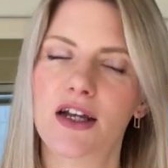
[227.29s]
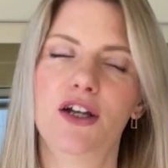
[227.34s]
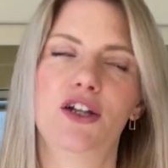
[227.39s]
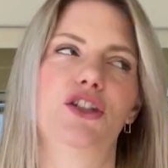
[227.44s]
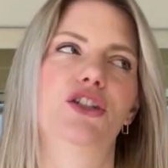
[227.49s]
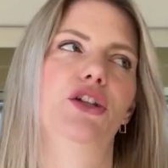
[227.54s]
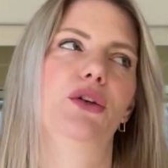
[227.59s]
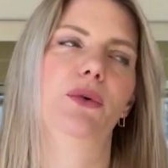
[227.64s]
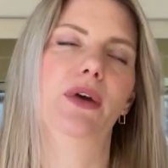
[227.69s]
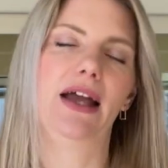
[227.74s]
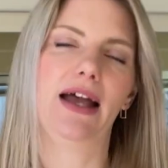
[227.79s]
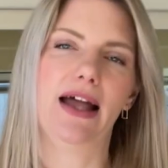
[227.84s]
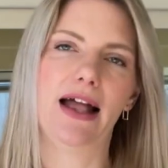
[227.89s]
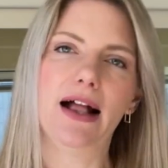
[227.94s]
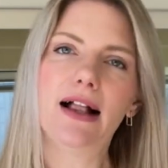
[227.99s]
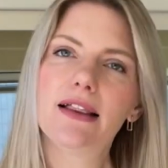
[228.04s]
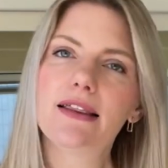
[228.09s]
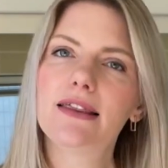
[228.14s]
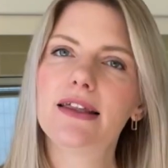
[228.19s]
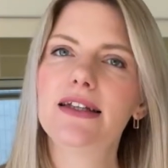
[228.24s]
So a
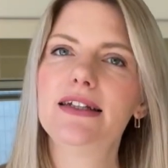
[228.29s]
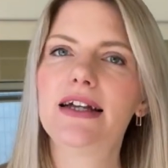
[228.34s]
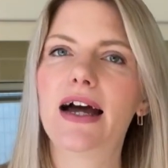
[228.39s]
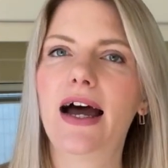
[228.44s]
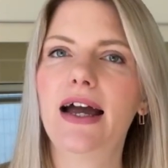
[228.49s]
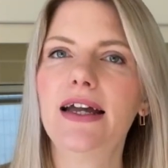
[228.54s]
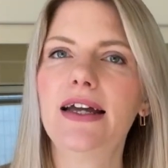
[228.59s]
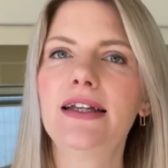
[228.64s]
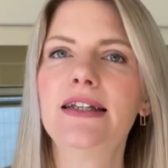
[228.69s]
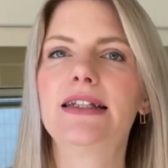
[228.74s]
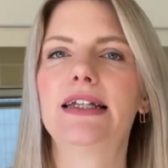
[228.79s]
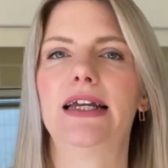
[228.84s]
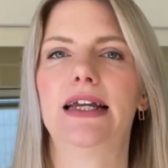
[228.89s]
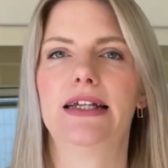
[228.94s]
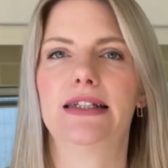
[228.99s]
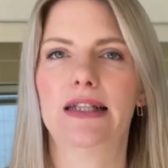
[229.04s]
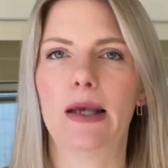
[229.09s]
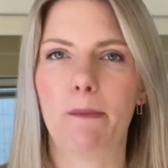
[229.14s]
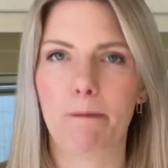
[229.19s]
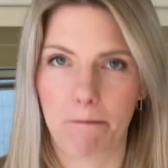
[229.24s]
healthy diet
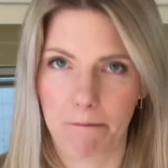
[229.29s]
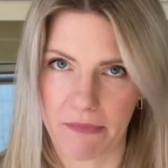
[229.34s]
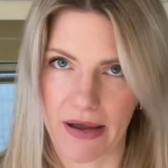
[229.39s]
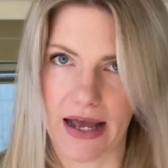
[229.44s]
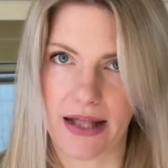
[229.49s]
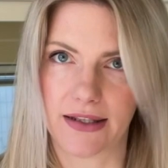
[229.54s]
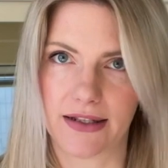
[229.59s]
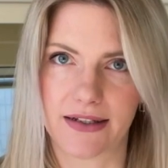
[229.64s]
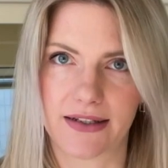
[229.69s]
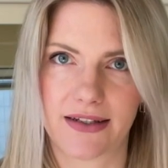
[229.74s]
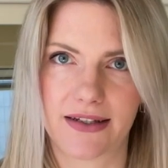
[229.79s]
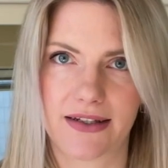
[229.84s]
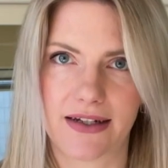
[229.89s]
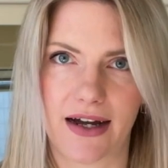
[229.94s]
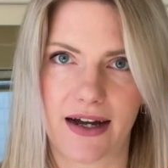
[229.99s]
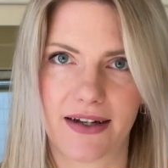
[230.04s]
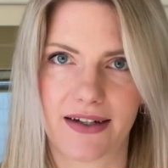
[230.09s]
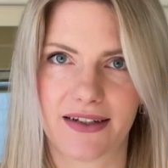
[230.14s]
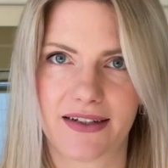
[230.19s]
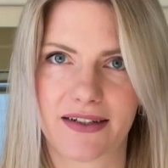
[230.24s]
is a balanced
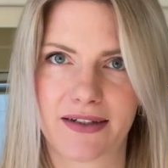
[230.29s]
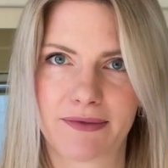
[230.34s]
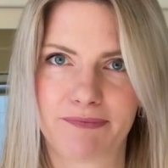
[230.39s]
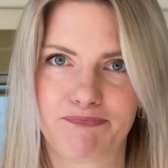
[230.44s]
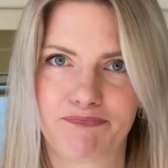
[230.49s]
diet.